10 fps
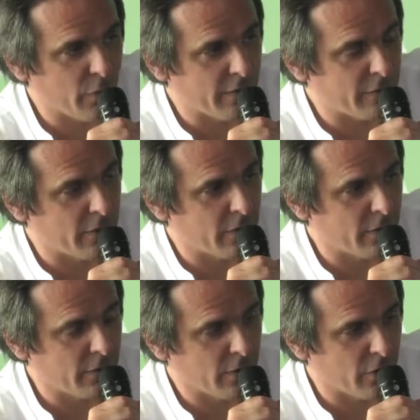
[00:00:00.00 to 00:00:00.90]
you have
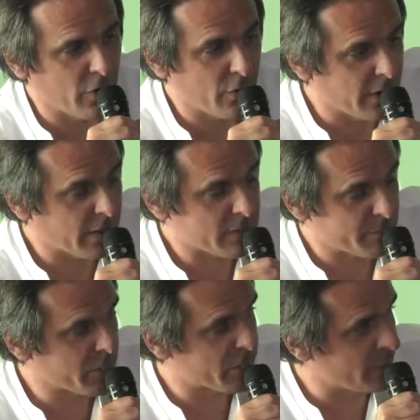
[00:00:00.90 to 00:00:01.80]
a unique
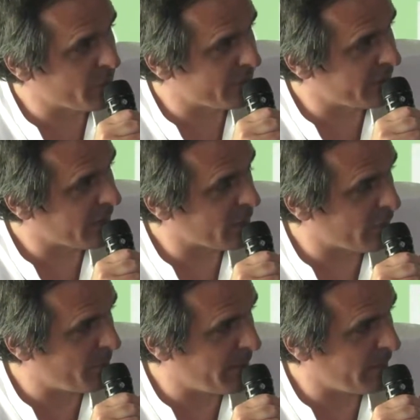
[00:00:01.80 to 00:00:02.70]
special music, it
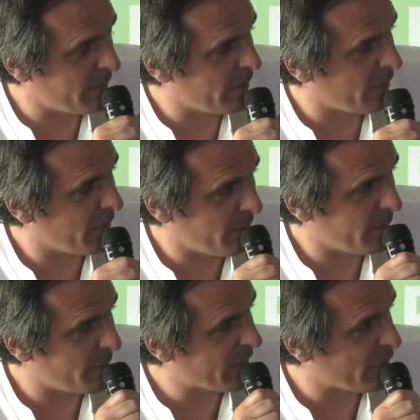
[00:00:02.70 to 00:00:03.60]
will be
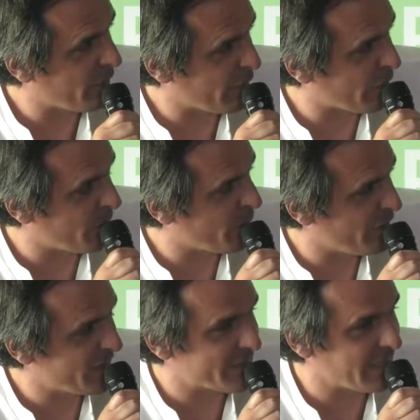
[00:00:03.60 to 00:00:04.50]
better for the
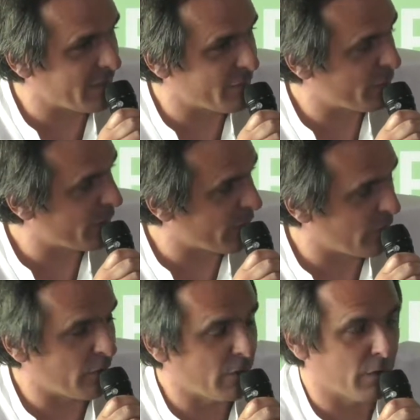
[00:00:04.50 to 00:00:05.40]
movie itself.
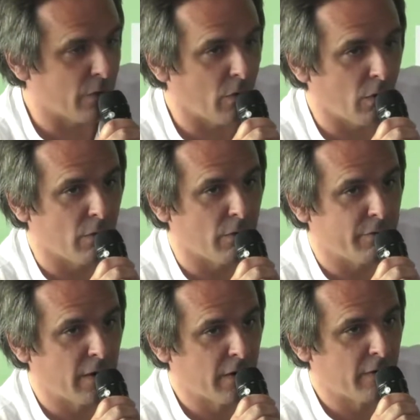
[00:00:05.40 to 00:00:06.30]
We're all
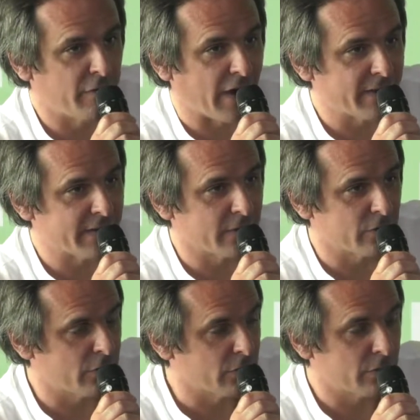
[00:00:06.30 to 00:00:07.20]
fighting
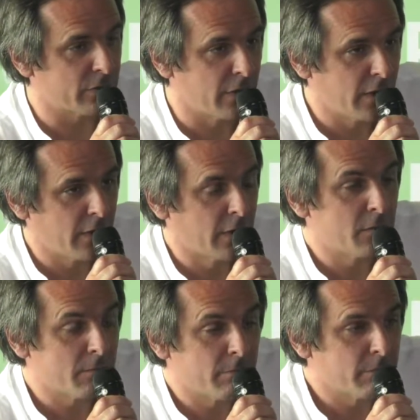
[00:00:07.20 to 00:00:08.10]
to do
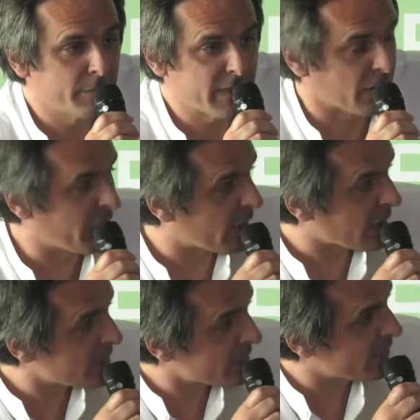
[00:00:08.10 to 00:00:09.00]
piece of
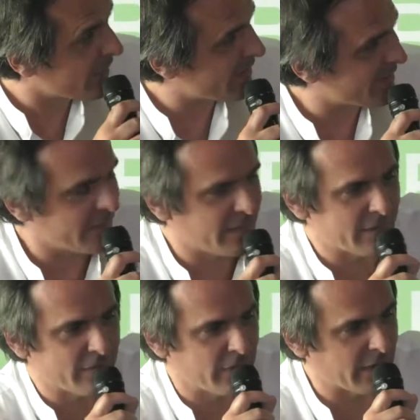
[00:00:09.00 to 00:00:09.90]
art.
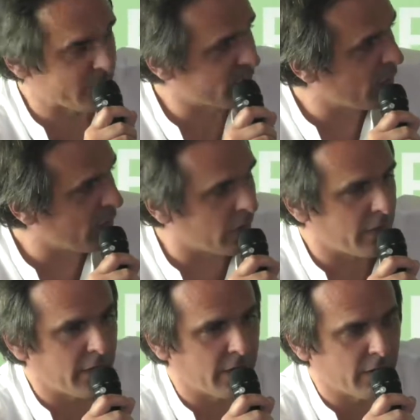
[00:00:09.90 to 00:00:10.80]
That's a
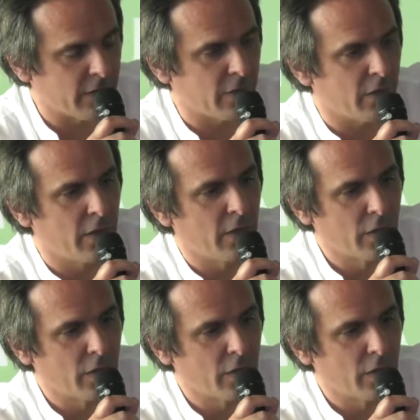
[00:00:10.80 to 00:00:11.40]
goal, and to